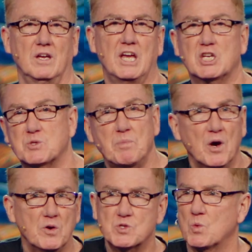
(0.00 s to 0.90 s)

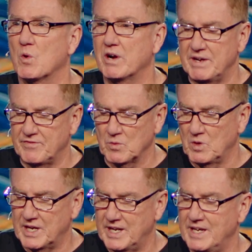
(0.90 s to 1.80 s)
Expose worry for
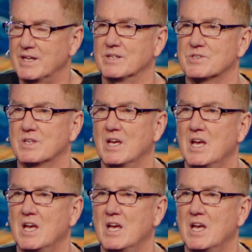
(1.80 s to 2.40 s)
what it is.